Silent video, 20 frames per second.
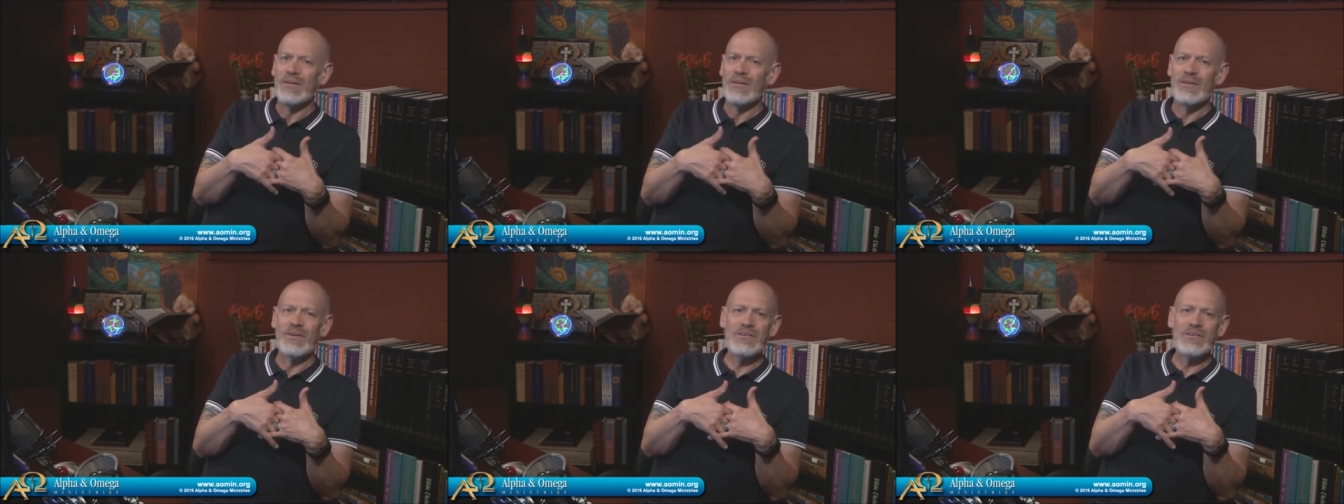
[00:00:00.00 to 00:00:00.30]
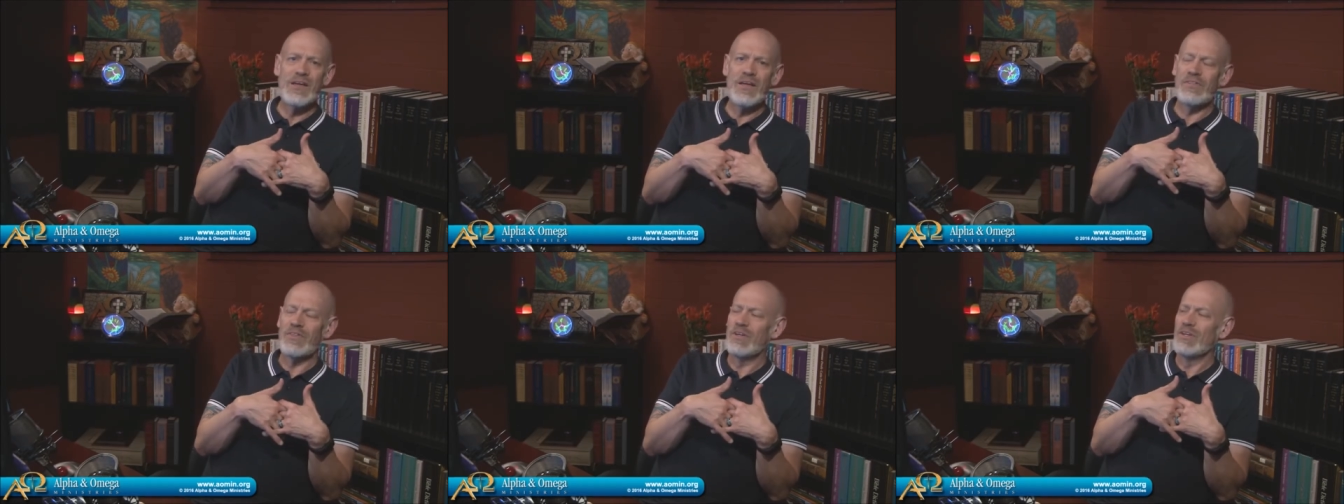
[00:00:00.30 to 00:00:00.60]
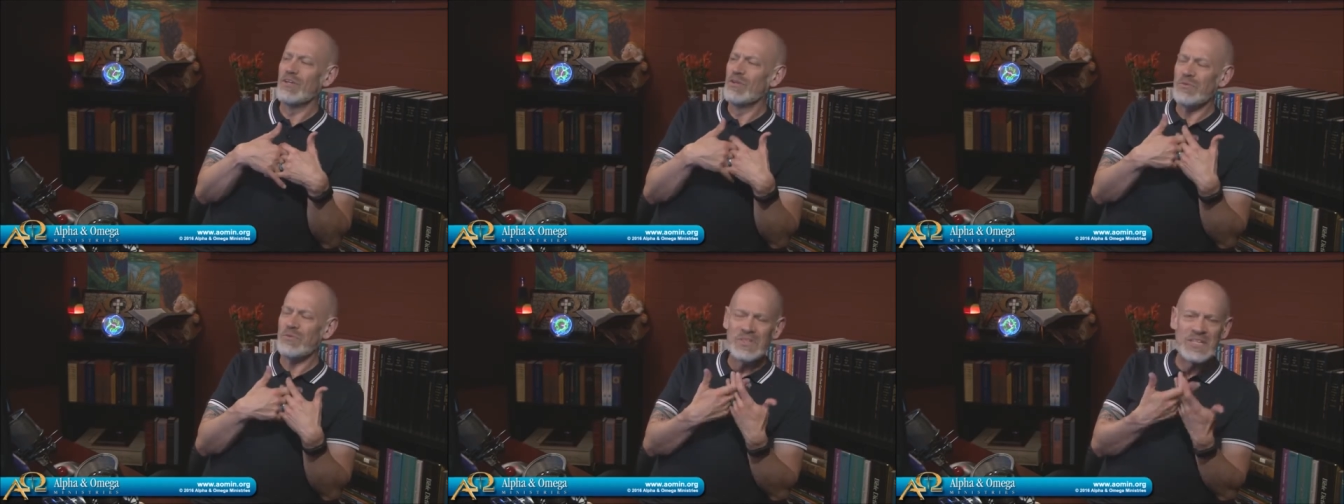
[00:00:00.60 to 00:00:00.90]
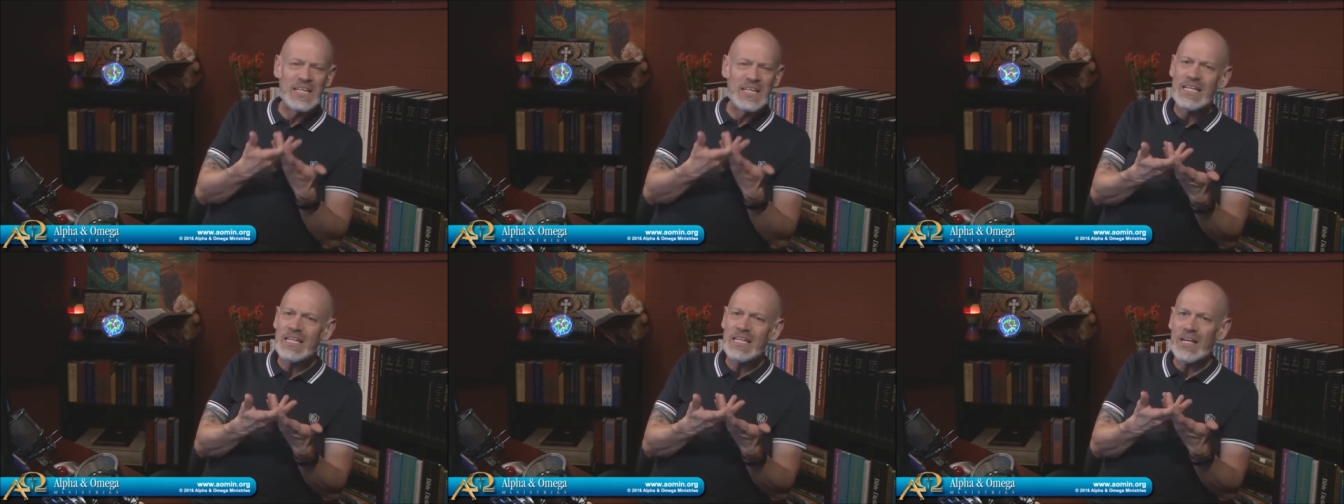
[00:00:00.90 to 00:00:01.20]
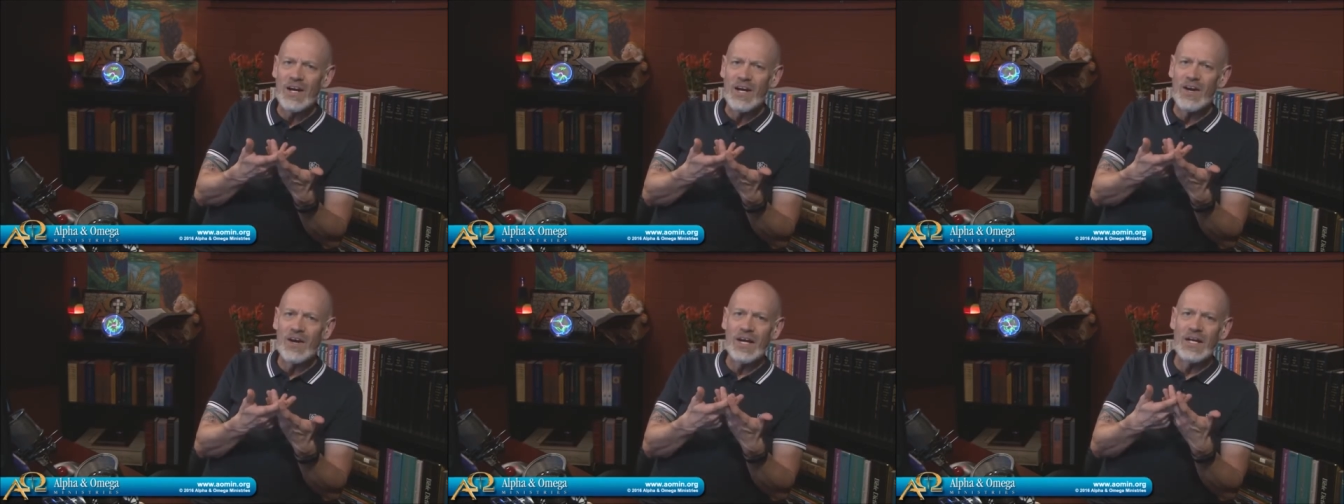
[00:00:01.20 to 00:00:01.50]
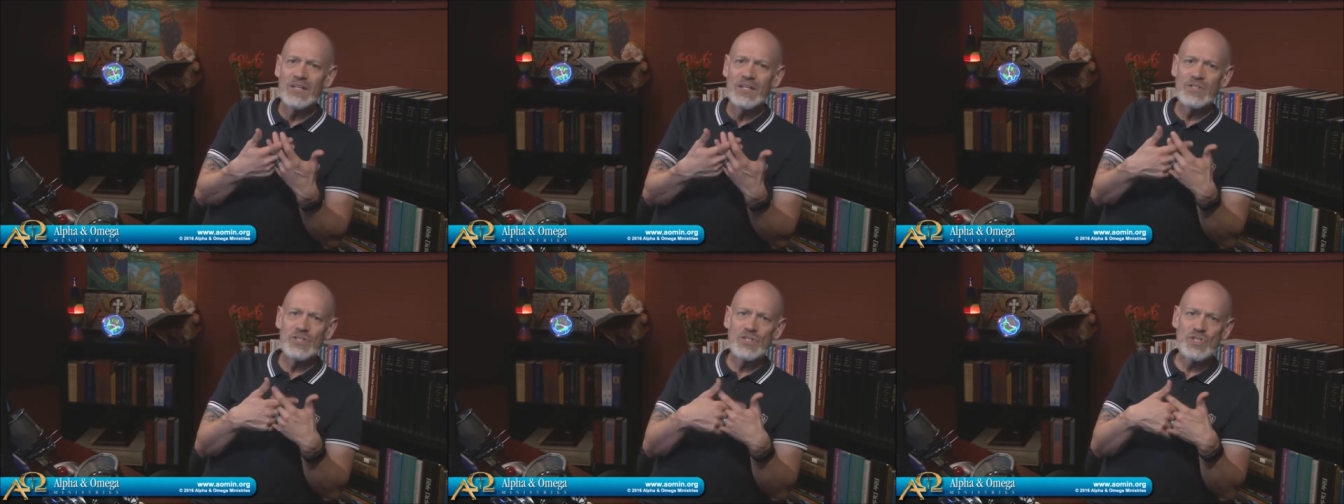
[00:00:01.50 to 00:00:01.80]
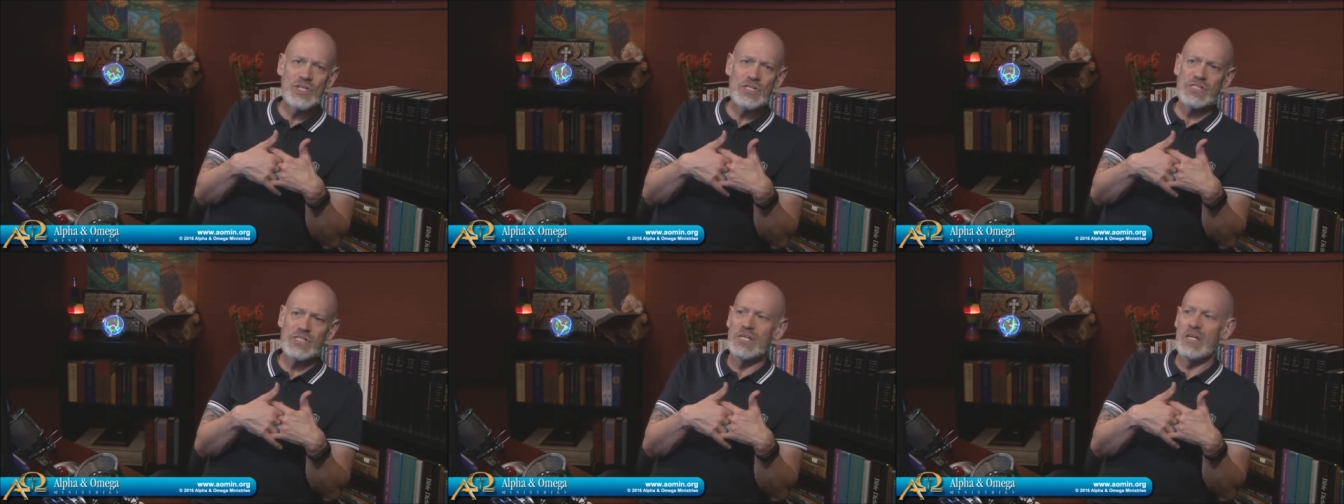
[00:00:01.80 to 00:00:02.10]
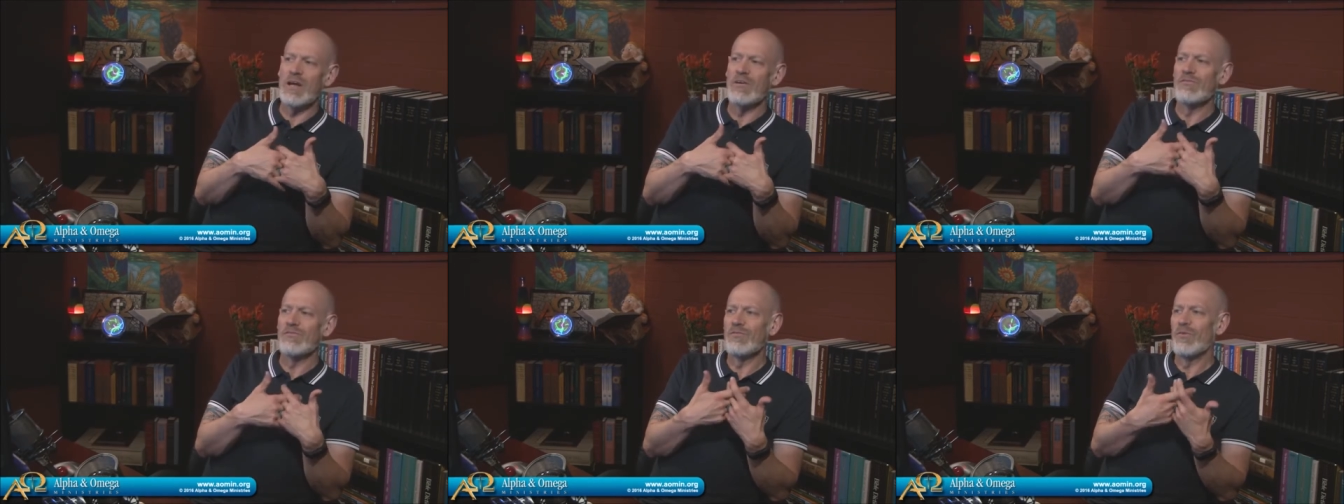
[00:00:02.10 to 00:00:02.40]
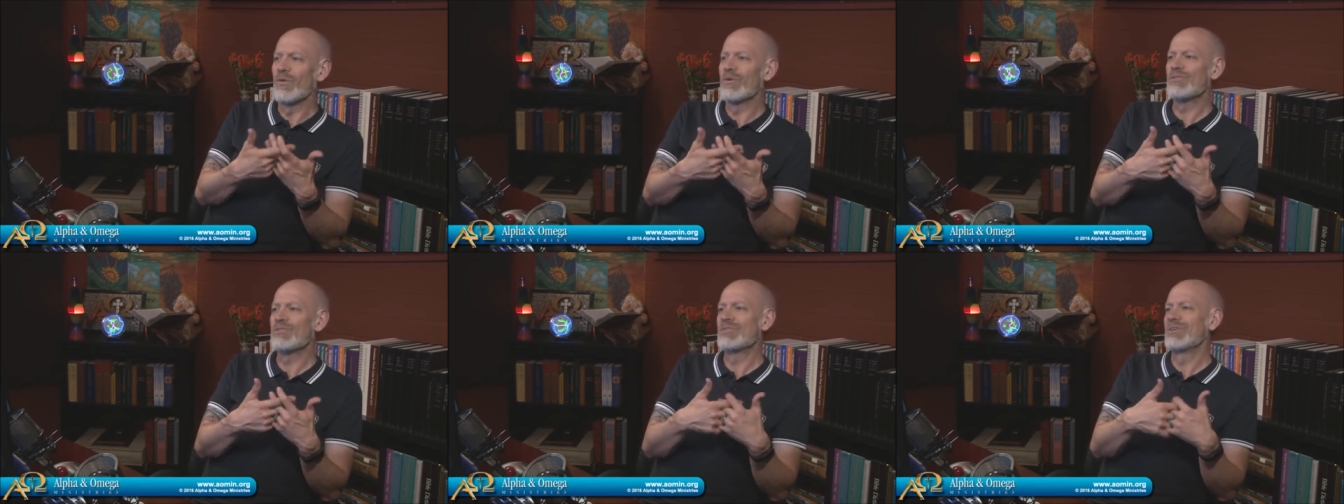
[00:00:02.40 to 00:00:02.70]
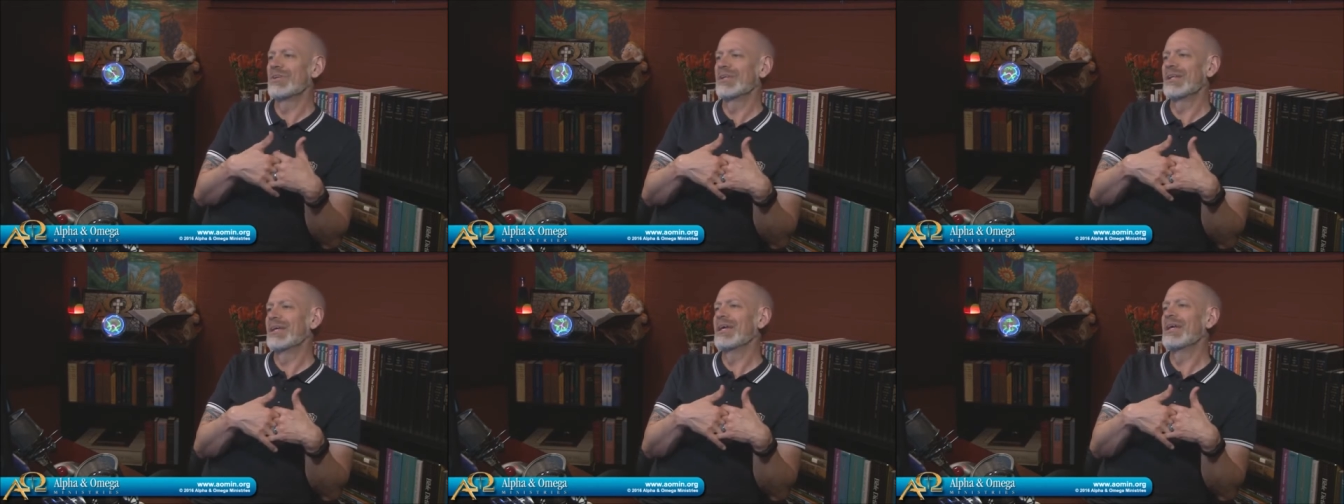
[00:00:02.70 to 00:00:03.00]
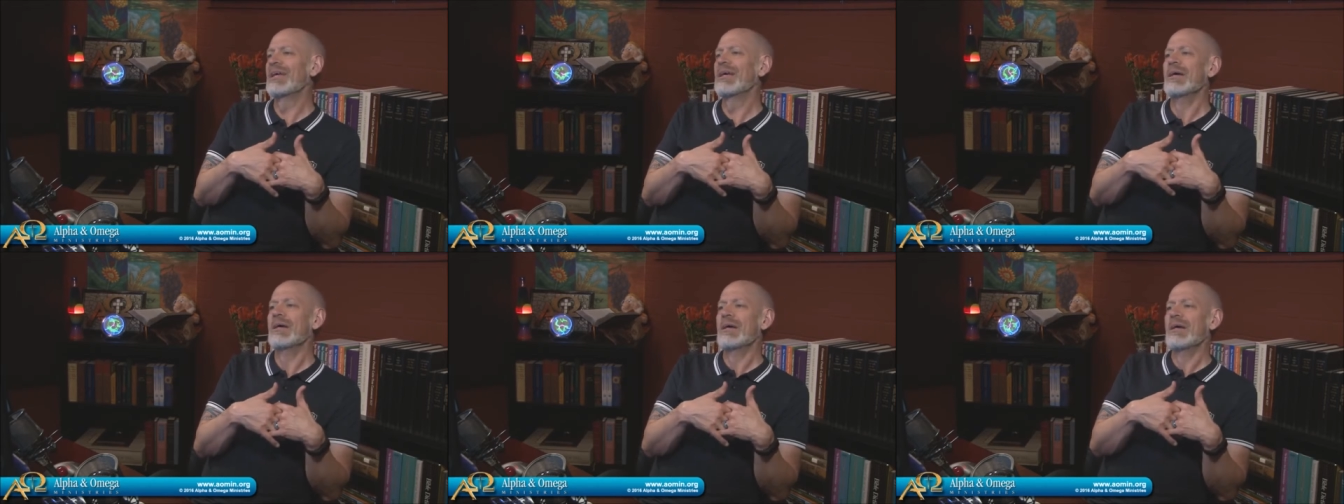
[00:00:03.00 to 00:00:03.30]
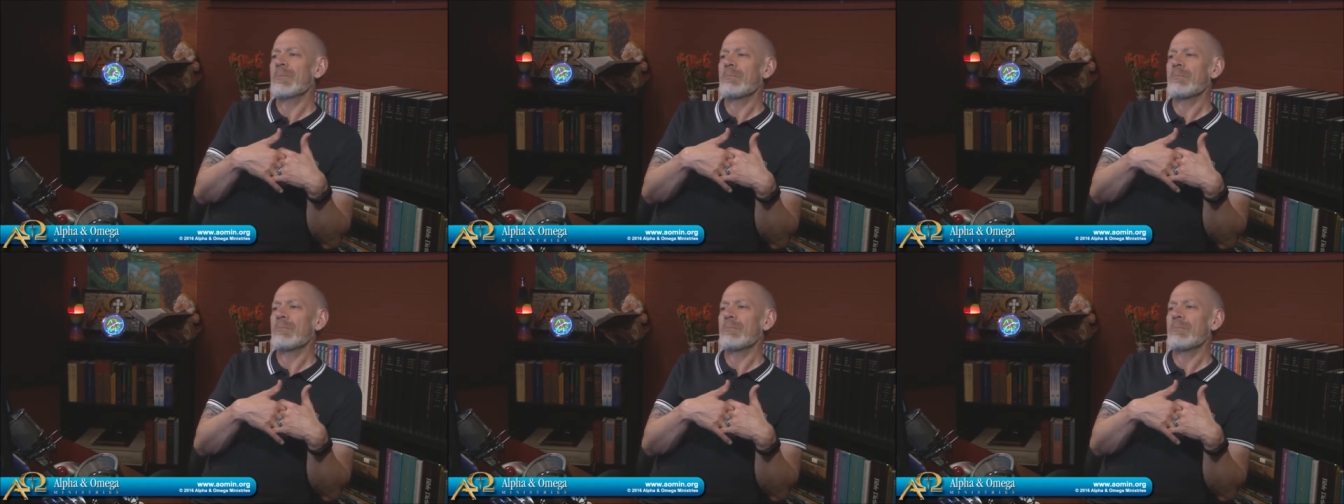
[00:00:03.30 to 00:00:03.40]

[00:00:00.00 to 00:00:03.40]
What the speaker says: There's nothing unique here. It's just that, unfortunately,